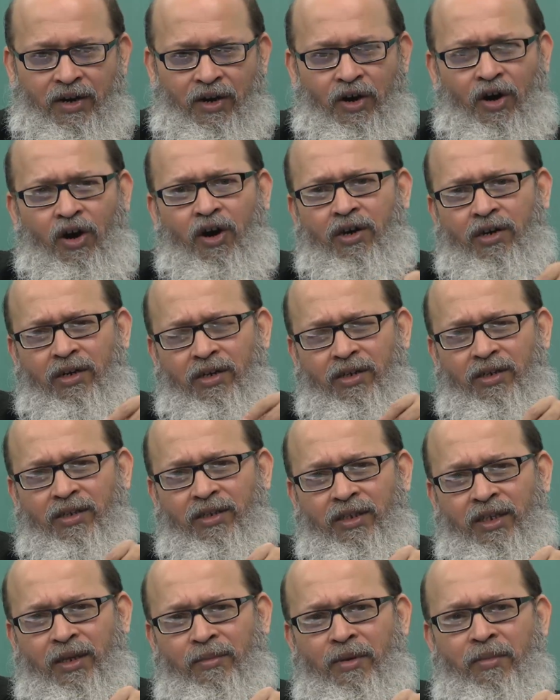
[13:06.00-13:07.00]
Or
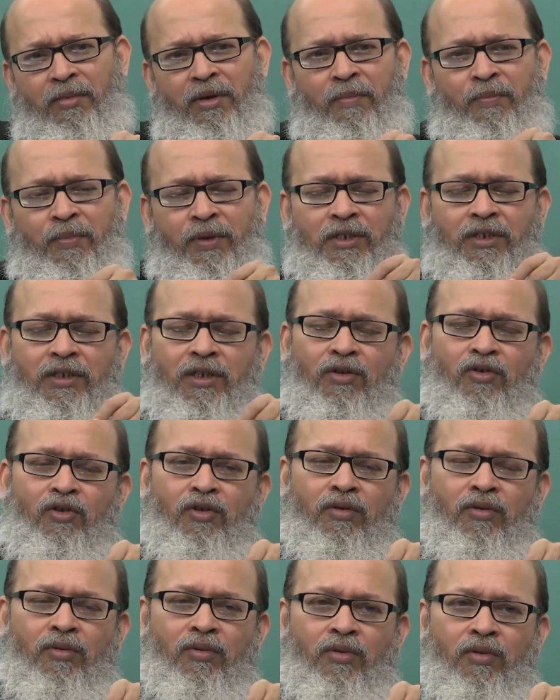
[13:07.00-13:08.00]
there may be a person
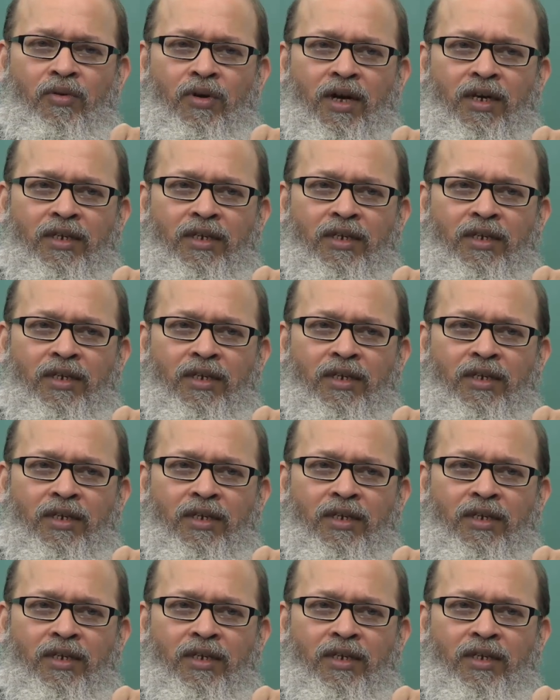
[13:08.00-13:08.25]
who